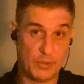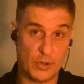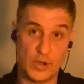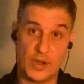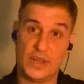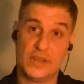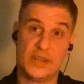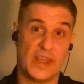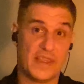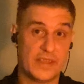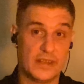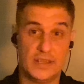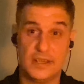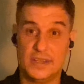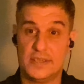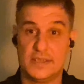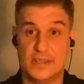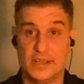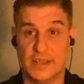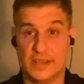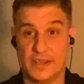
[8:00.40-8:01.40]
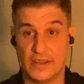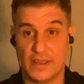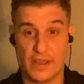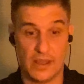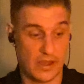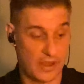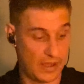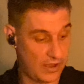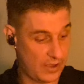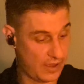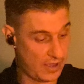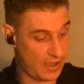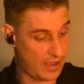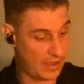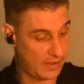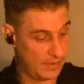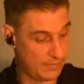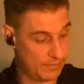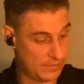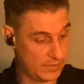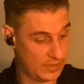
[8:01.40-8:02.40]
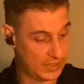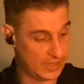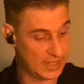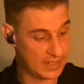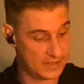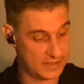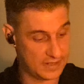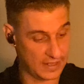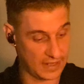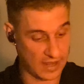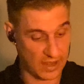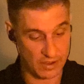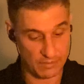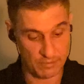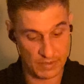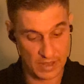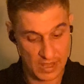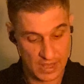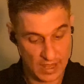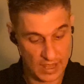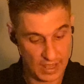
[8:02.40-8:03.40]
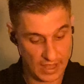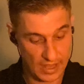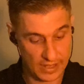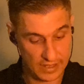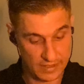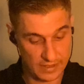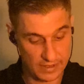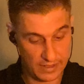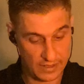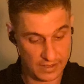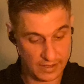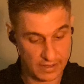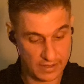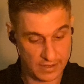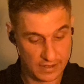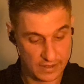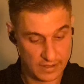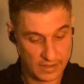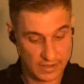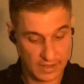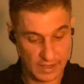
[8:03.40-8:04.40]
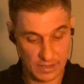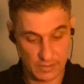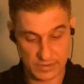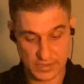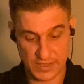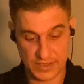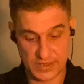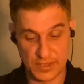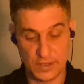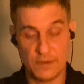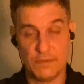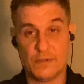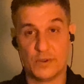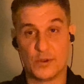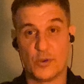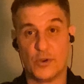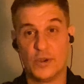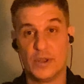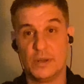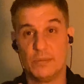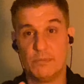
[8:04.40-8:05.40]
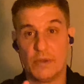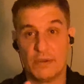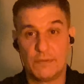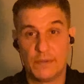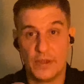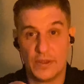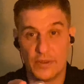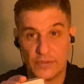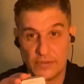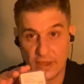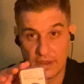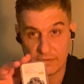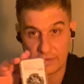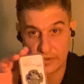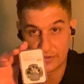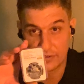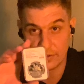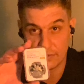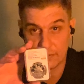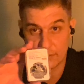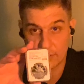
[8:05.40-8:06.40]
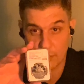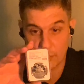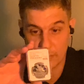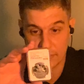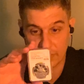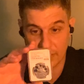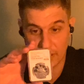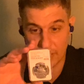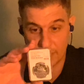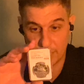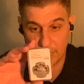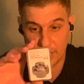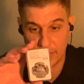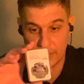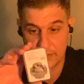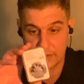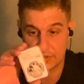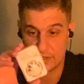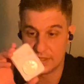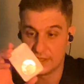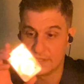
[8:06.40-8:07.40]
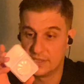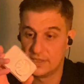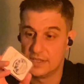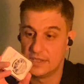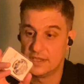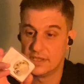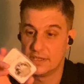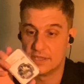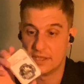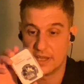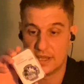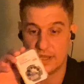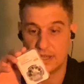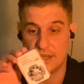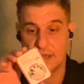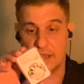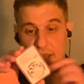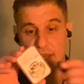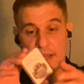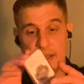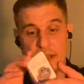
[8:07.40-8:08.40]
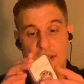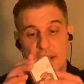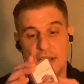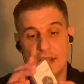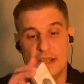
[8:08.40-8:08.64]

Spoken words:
put another listing up, and it was a silver coin, my first ever silver coin that I purchased. This is a